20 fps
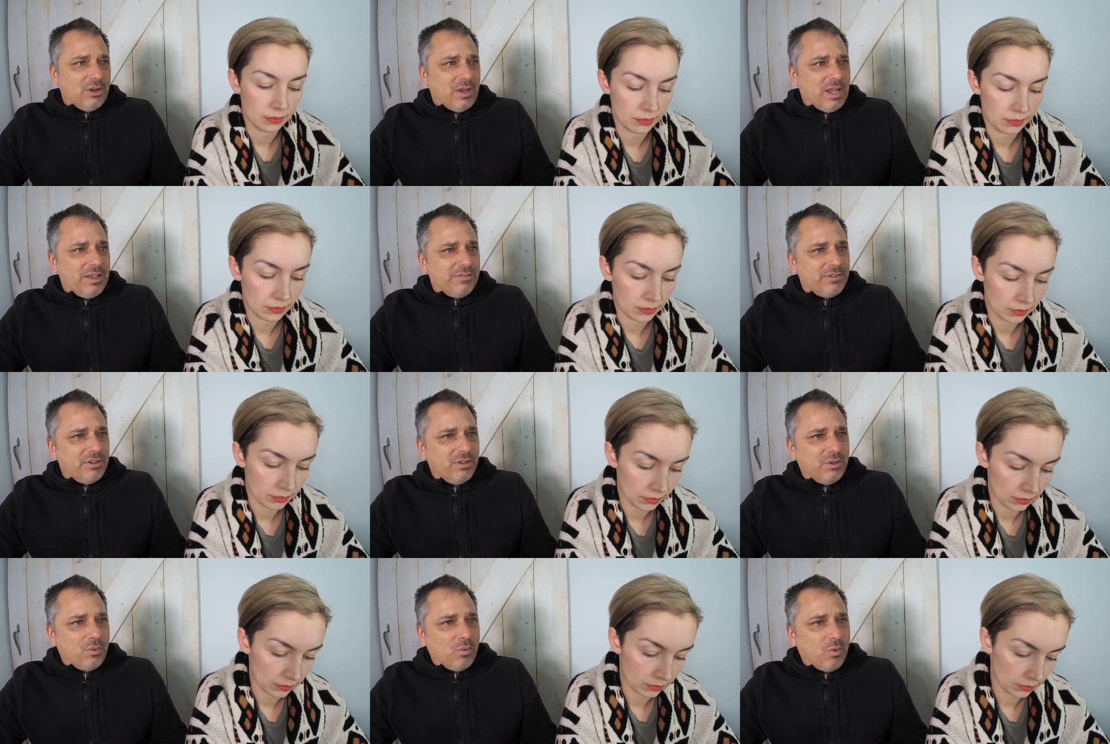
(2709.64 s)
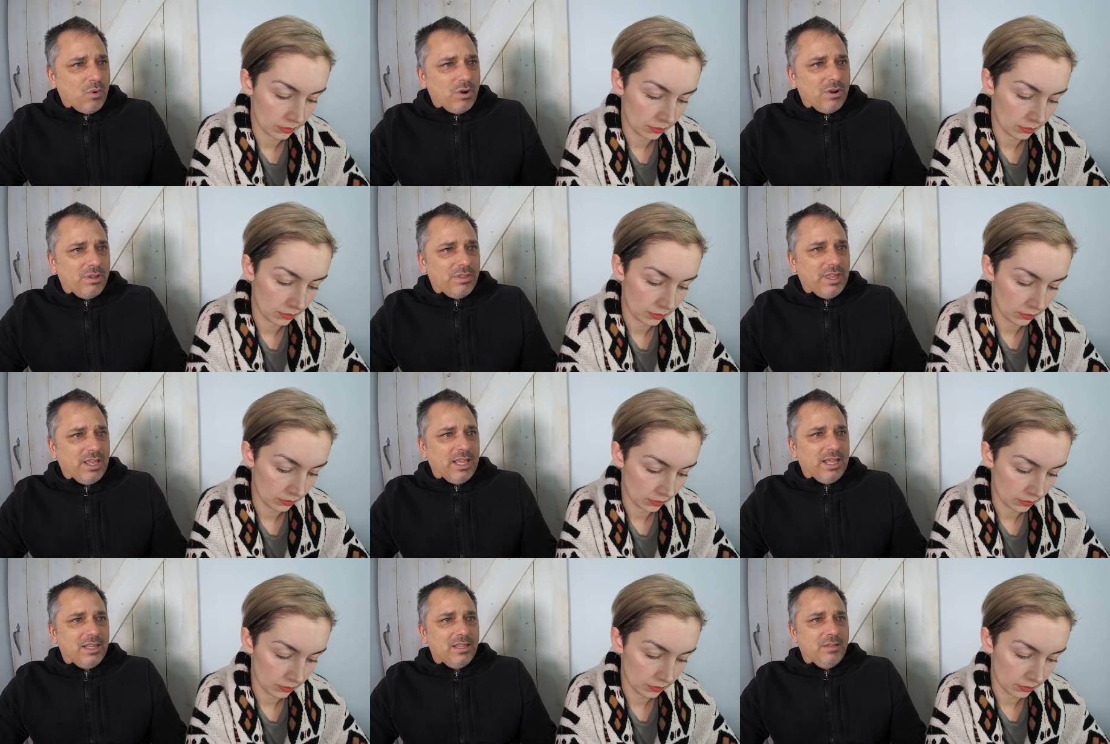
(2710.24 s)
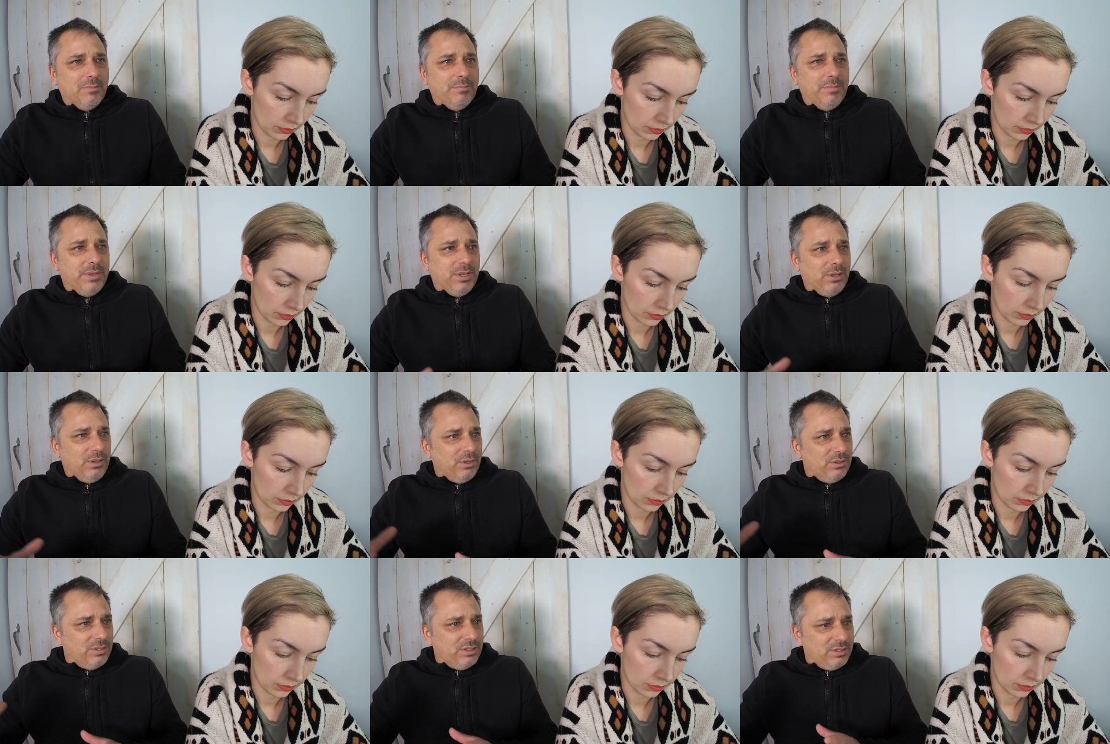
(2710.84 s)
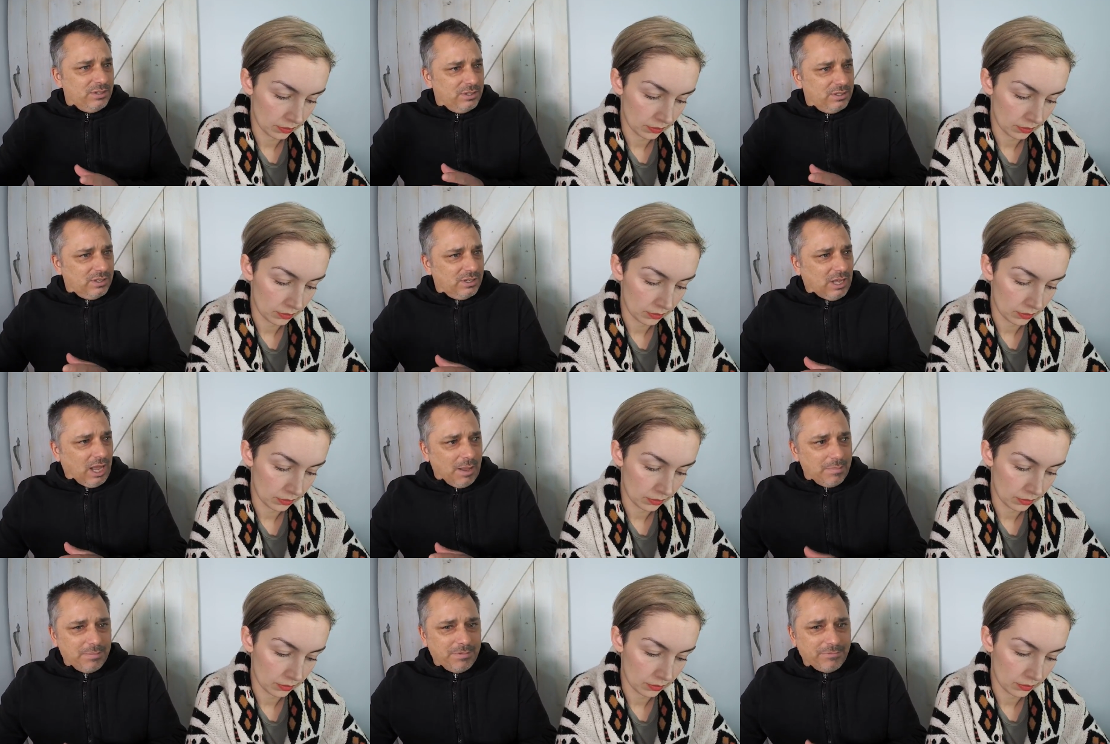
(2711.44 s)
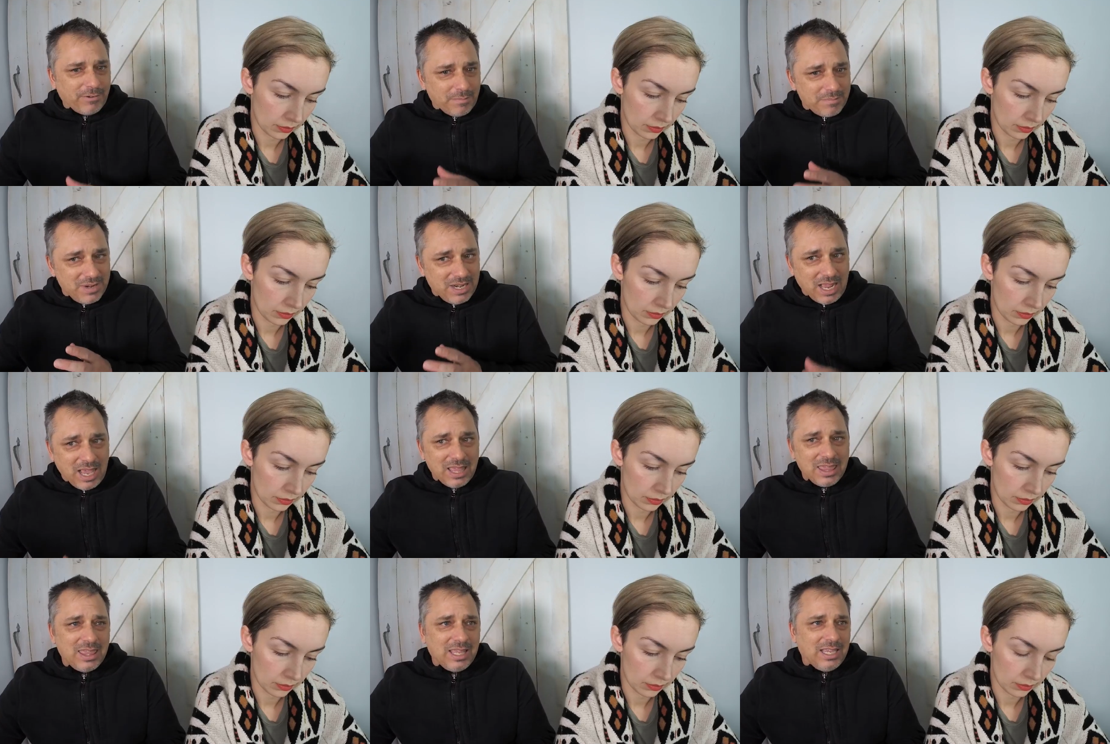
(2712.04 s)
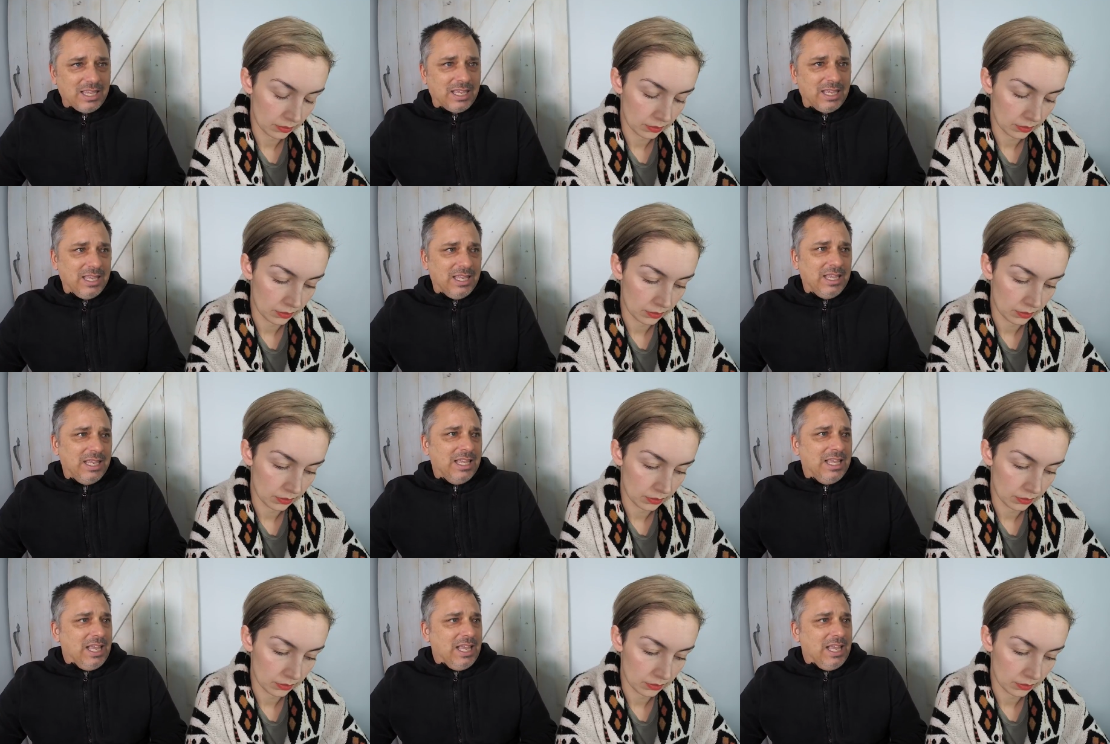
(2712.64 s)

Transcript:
Speaker 1: after the war, they had to build up from nothing,